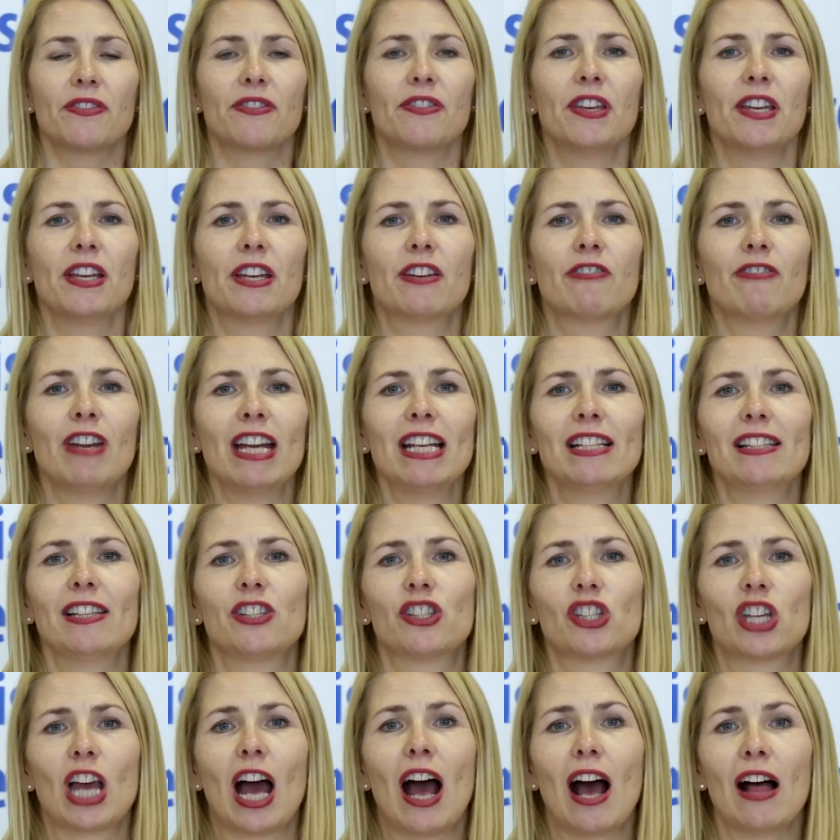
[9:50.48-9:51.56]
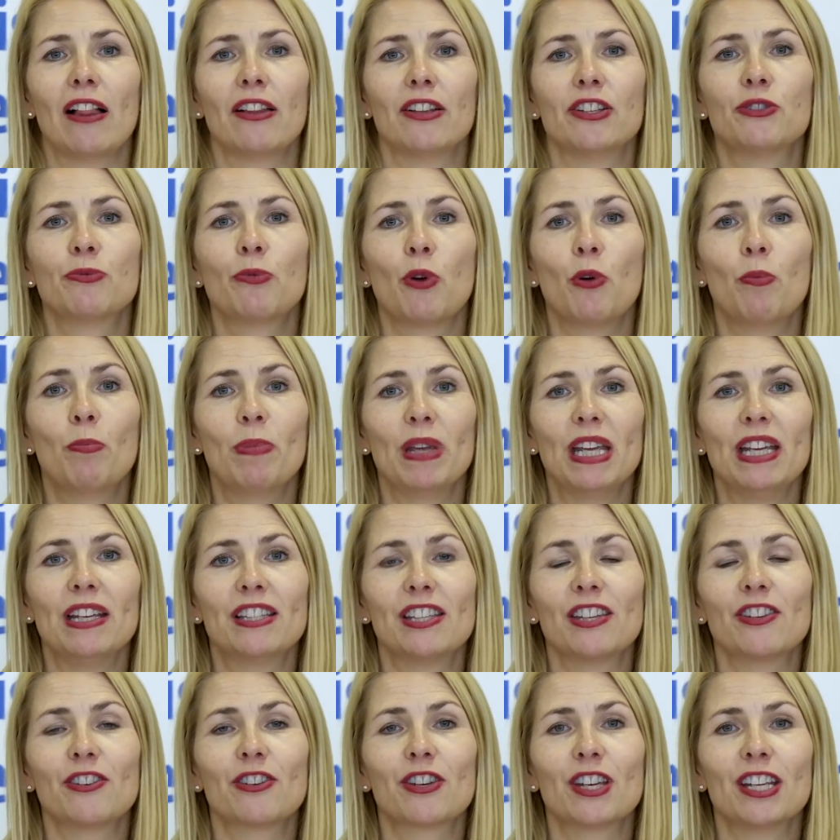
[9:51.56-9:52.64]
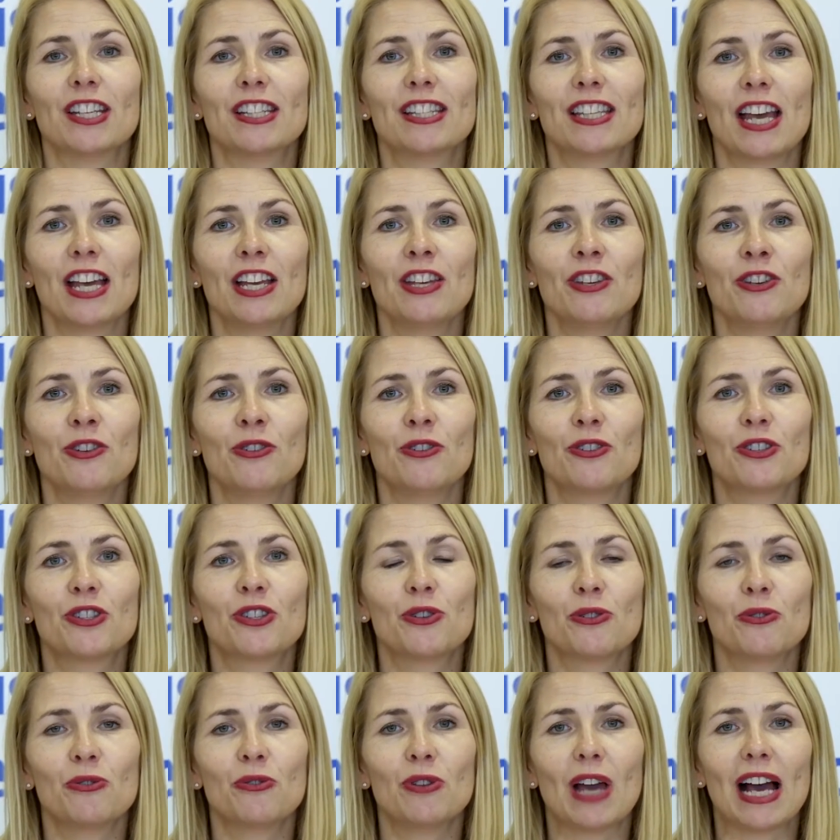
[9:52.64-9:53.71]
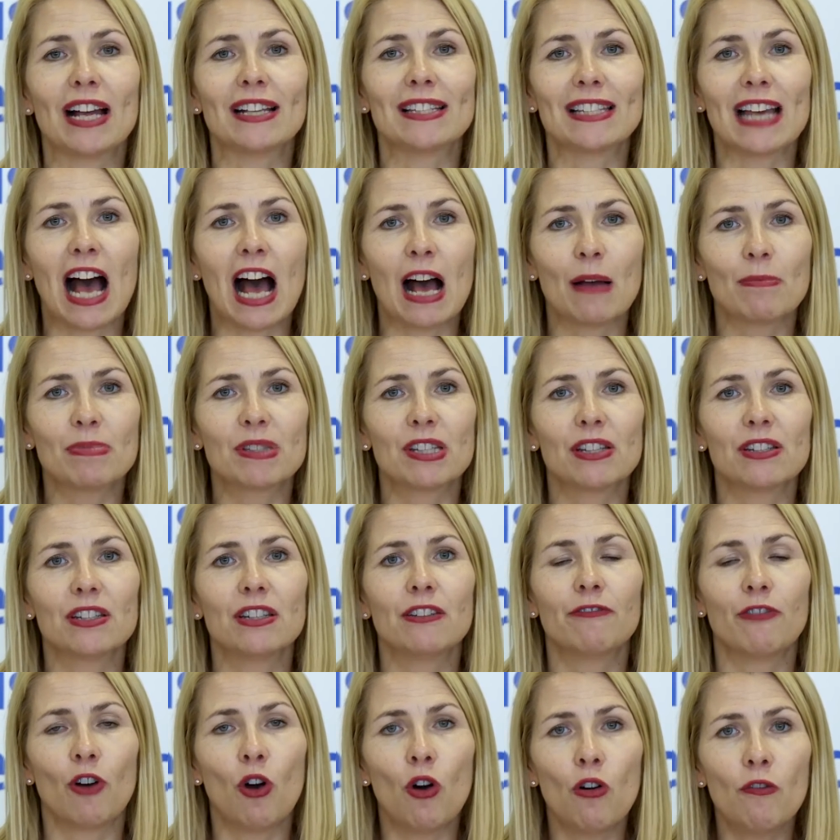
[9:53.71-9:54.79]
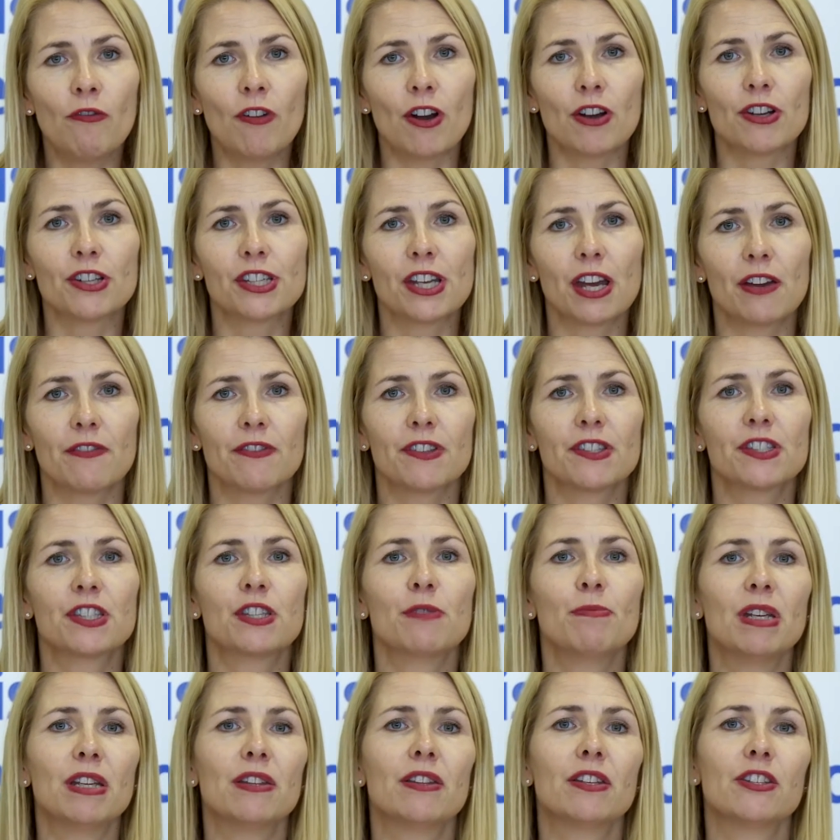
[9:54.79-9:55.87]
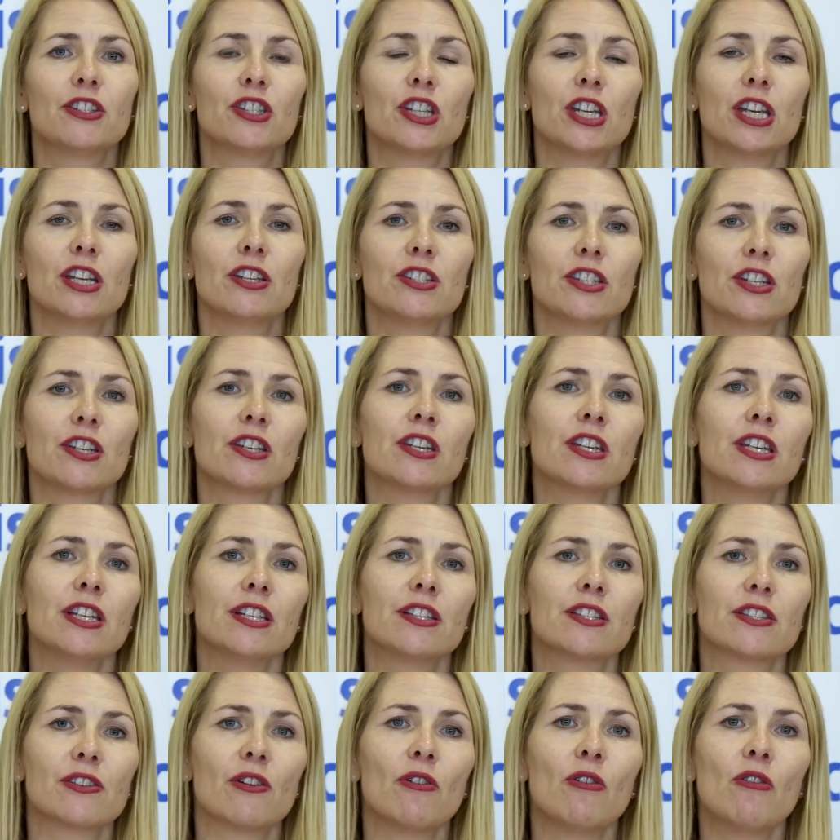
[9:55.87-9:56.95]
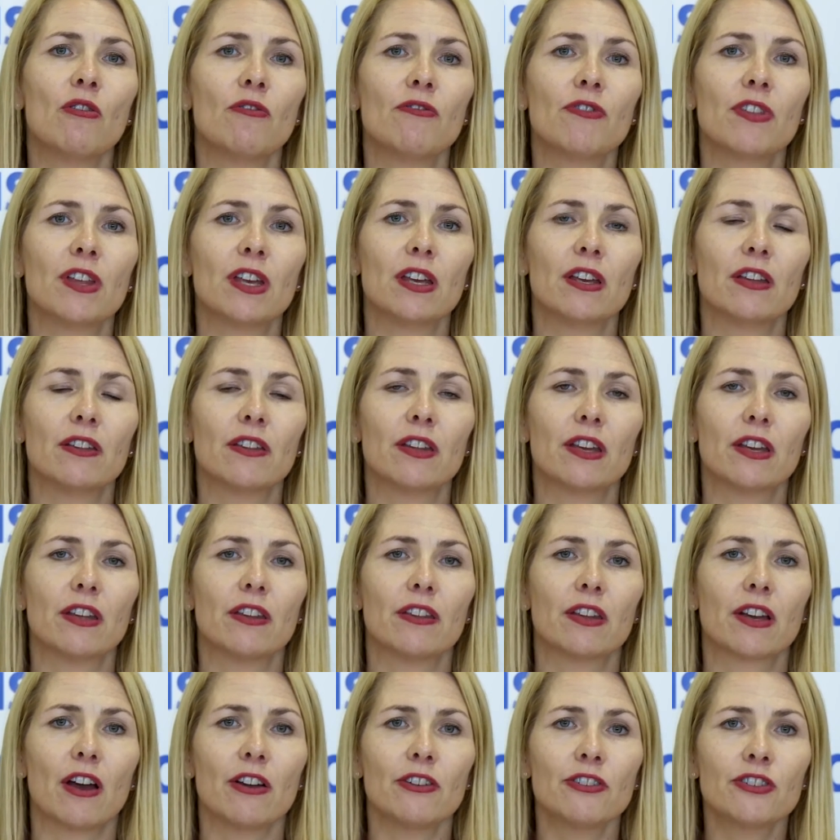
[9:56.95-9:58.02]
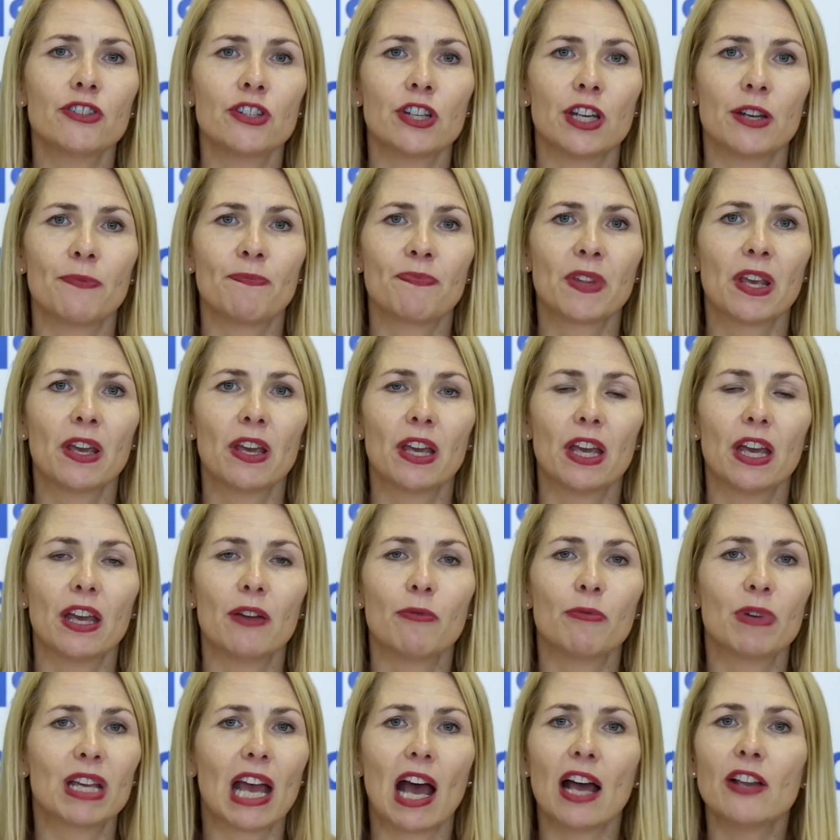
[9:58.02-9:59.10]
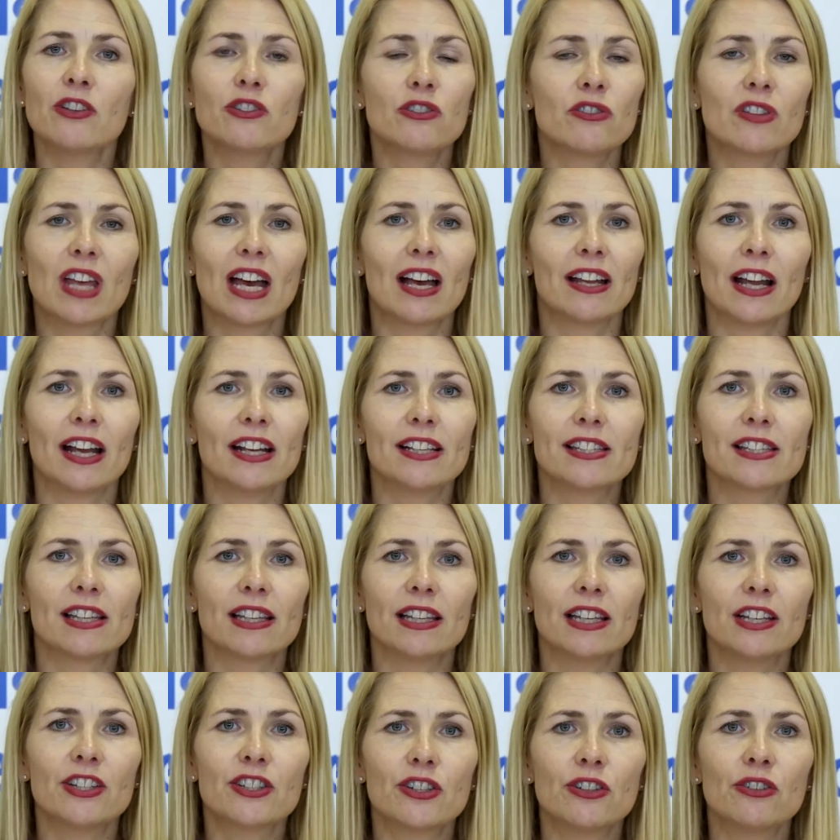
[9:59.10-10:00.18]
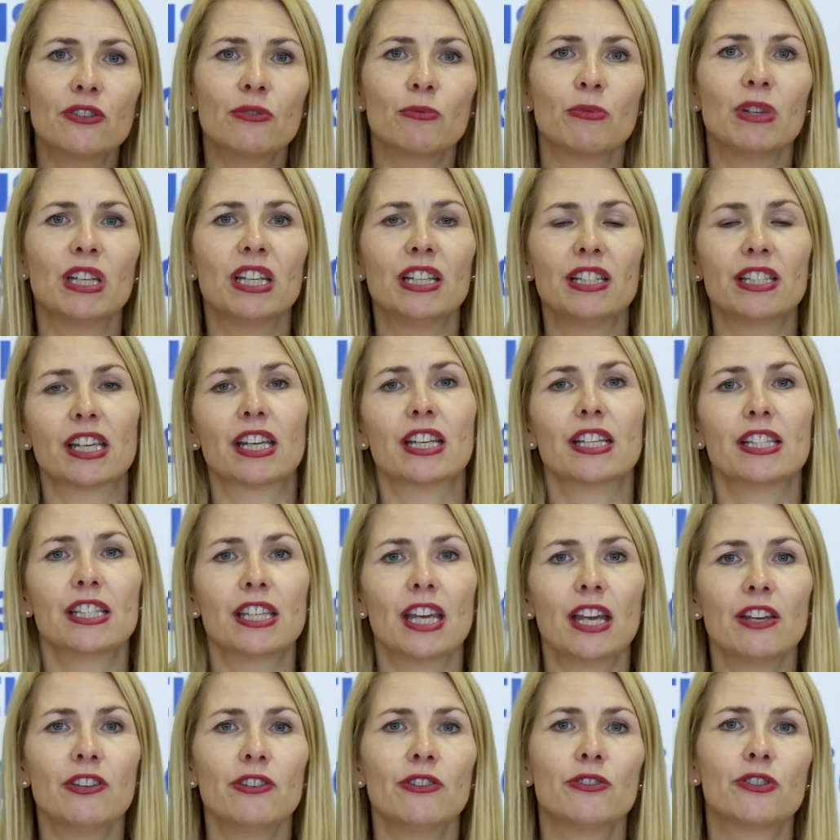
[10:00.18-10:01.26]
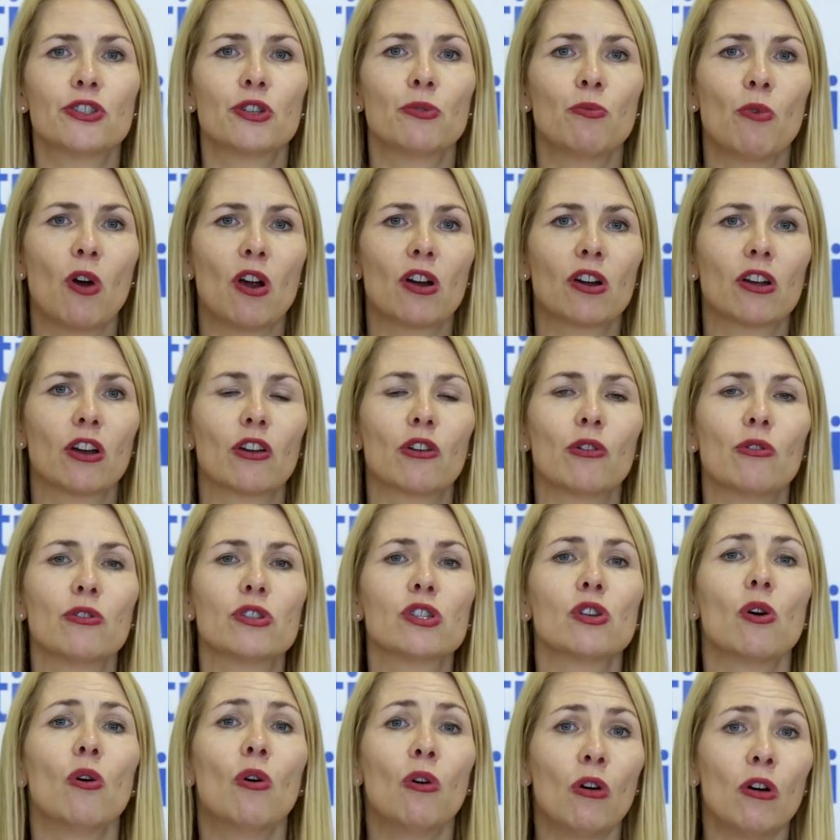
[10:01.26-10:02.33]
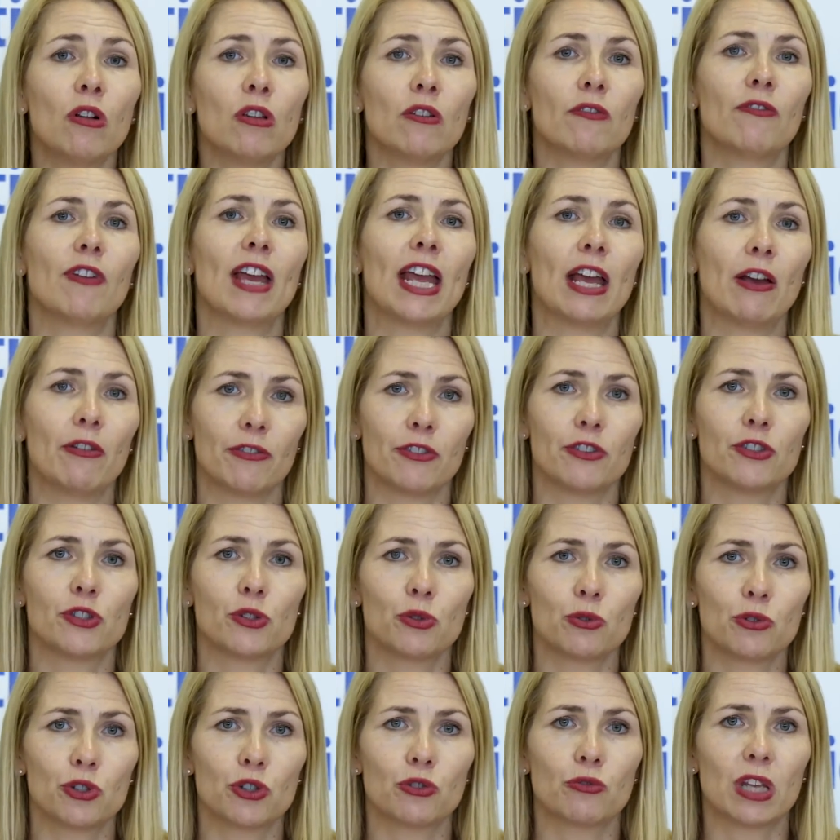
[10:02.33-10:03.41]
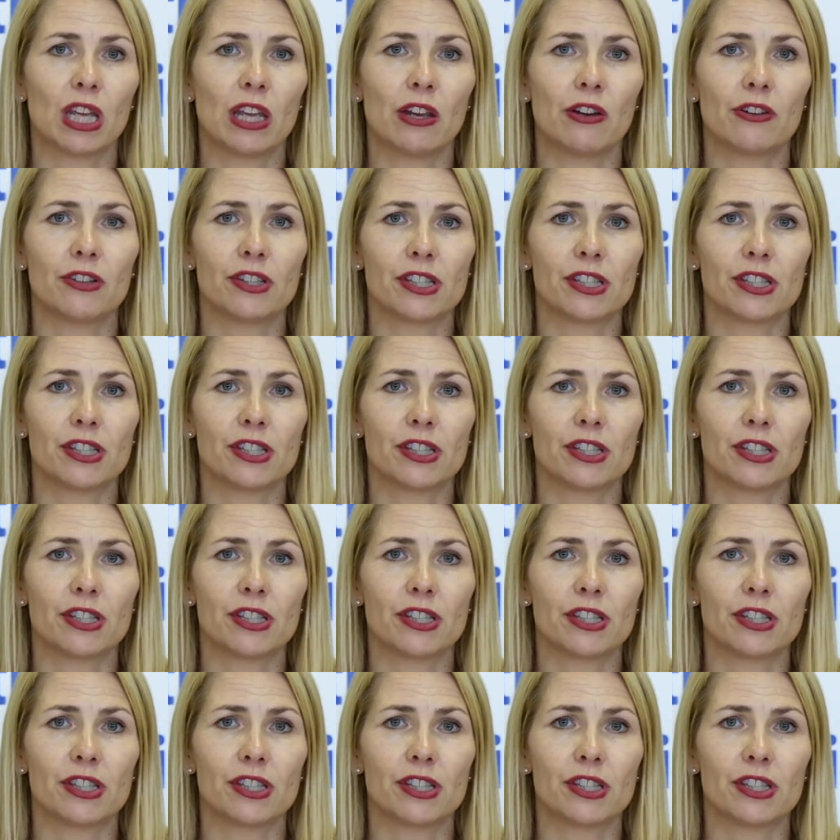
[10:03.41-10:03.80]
The greatest challenge will be to continue to adapt and evolve our service to meet the changing needs of the country. We can't do that in isolation. We need to continue to work across all of health and social care